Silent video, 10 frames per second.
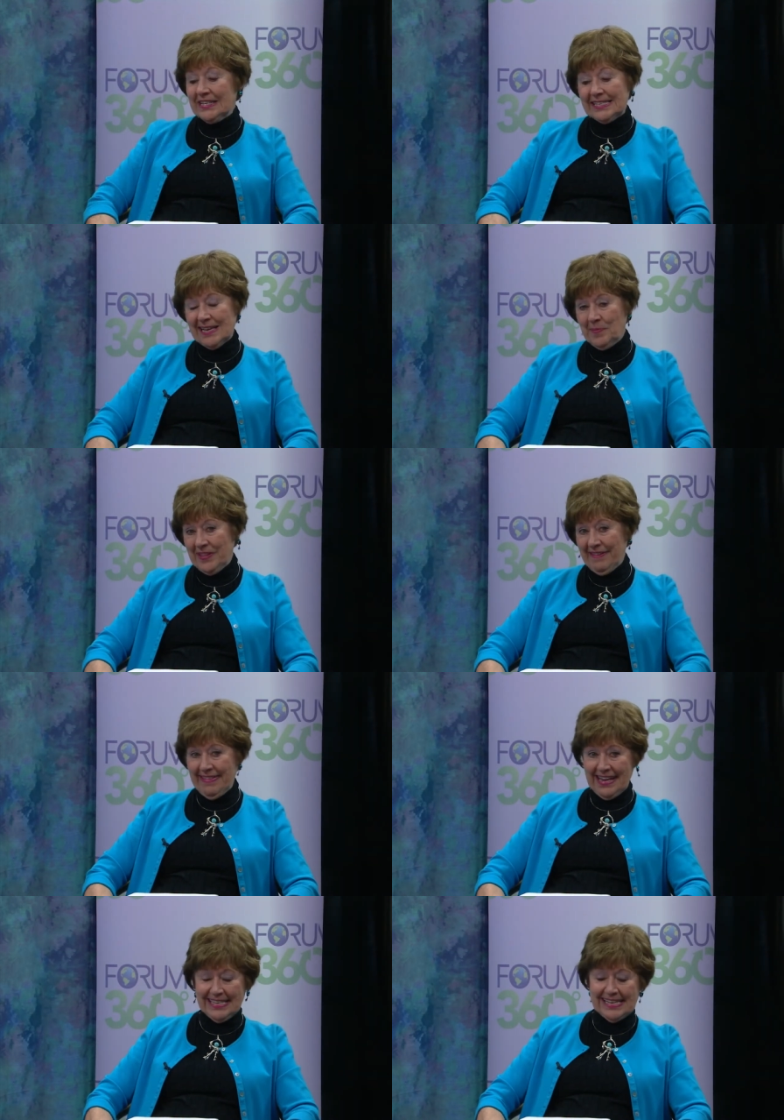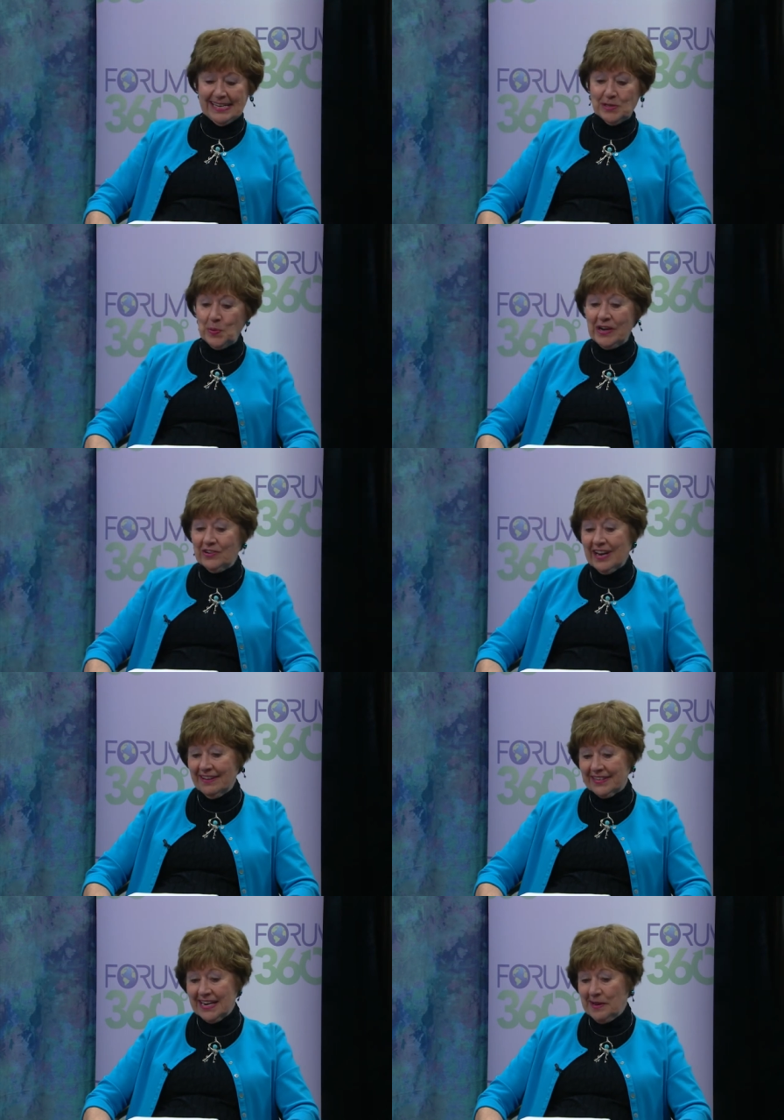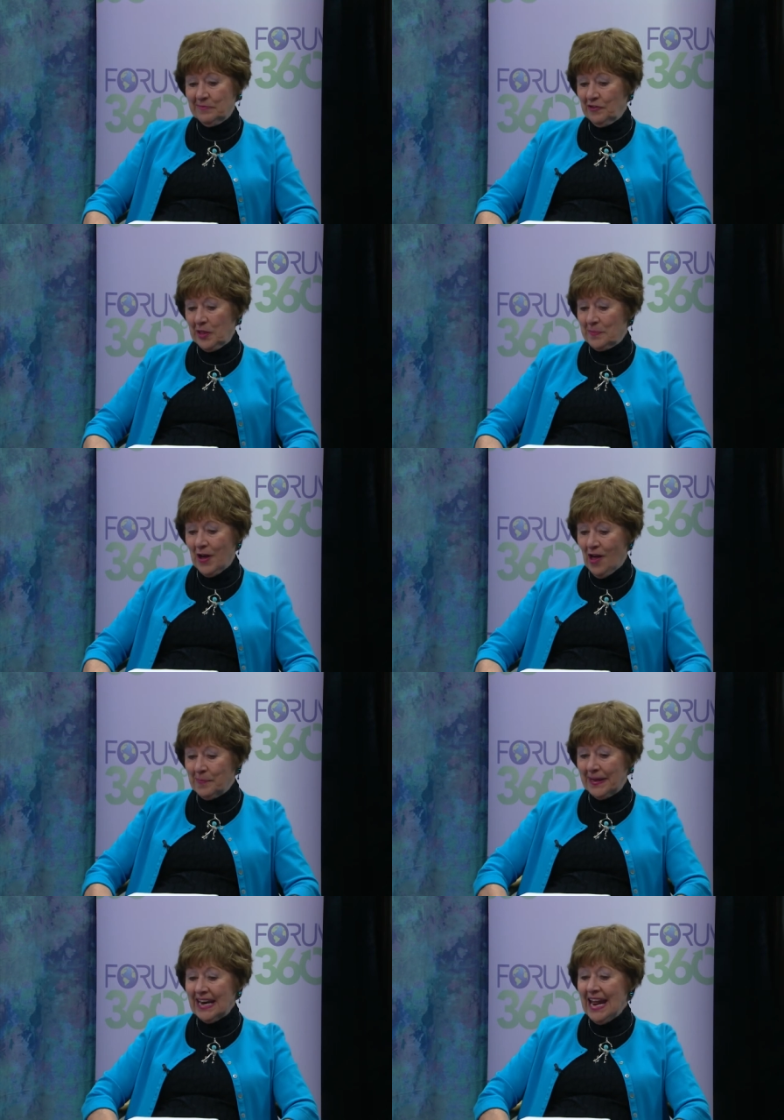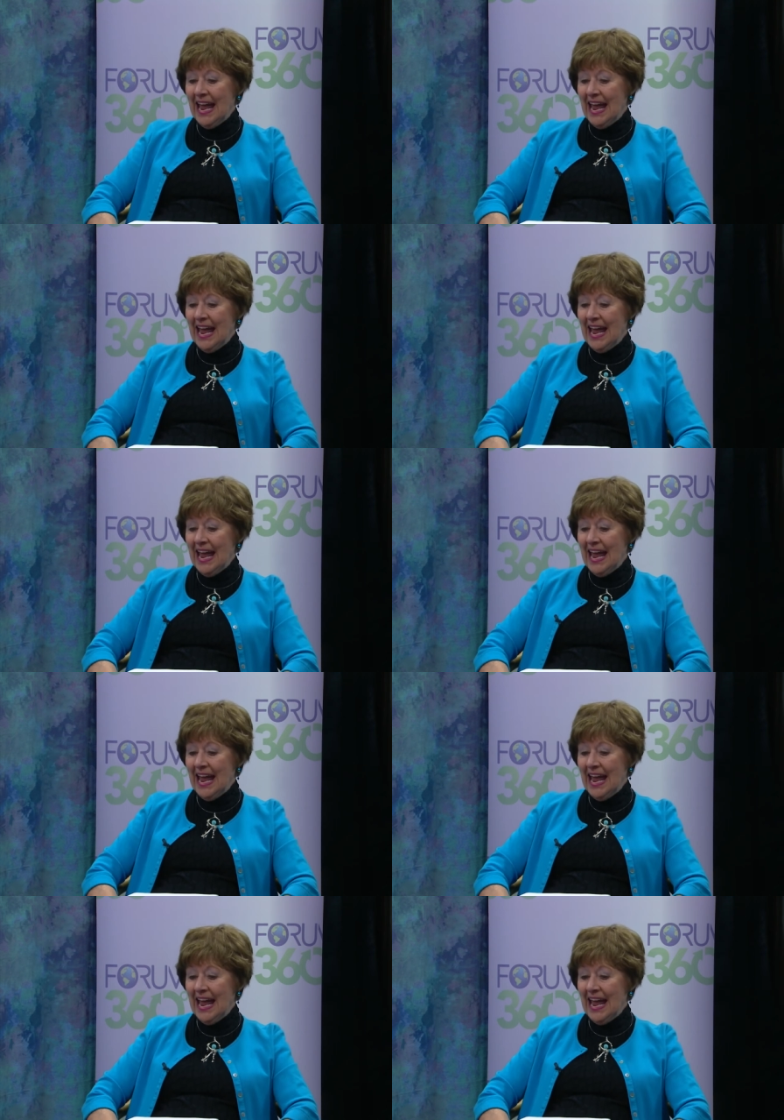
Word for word: some of the things because we don't have time for them all, but